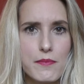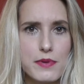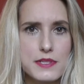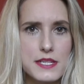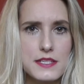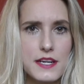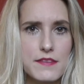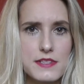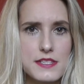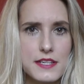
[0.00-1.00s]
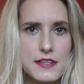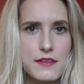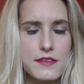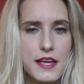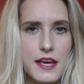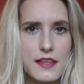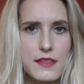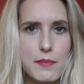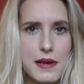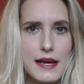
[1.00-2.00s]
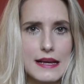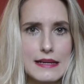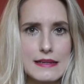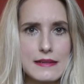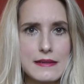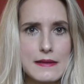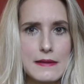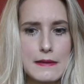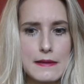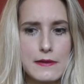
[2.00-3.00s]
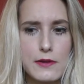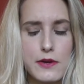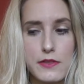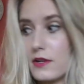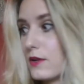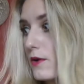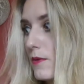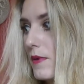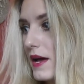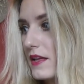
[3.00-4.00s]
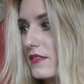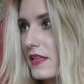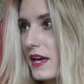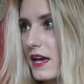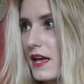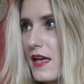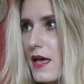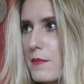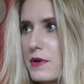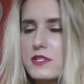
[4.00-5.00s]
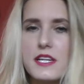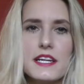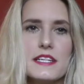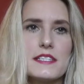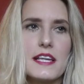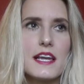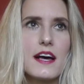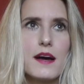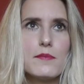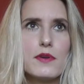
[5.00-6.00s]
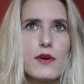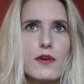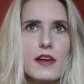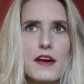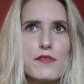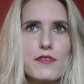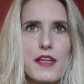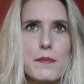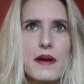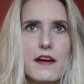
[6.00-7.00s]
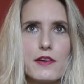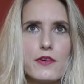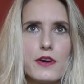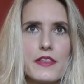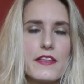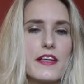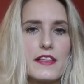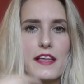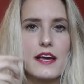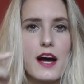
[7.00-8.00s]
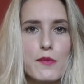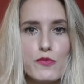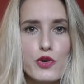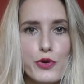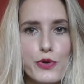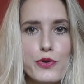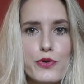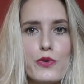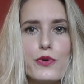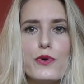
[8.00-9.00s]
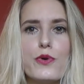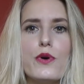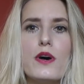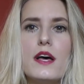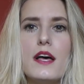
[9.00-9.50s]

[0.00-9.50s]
pretend I haven't seen you thing, the blank look, the look away thing, because at least then I'm not left with that paranoia that they think I'm rude or